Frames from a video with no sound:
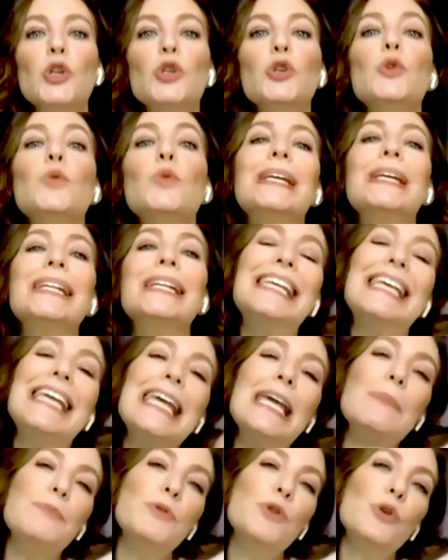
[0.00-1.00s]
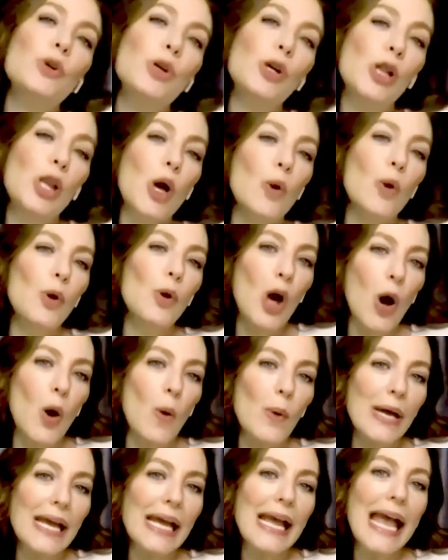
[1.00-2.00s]
you can keep your glow
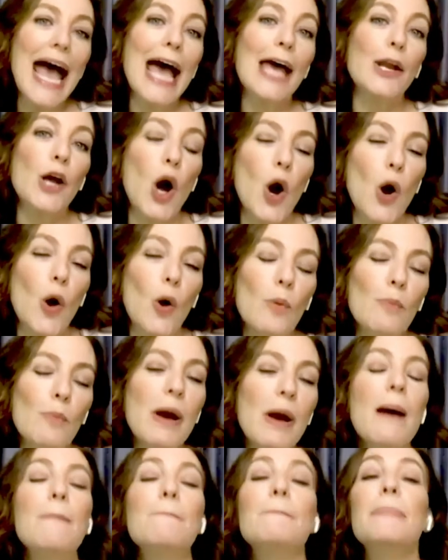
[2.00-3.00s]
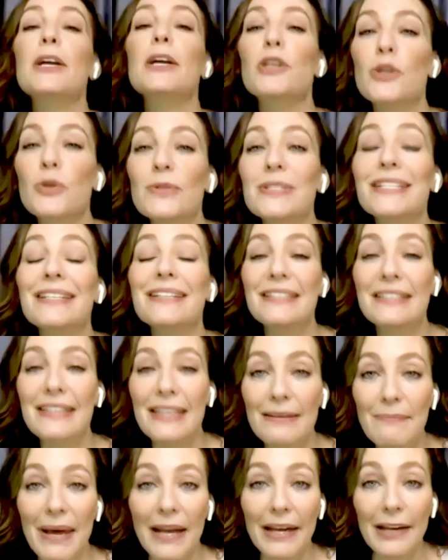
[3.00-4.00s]
going at home by using
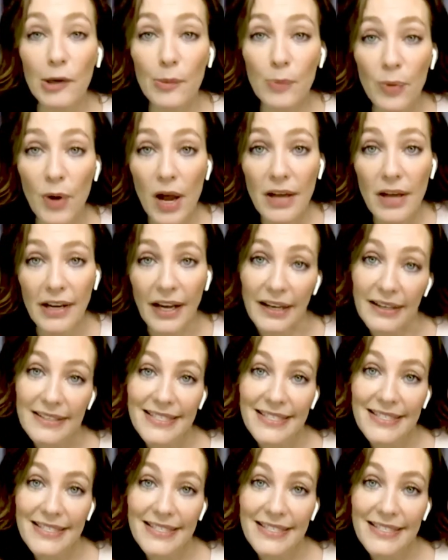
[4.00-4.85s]
SkinMedica products.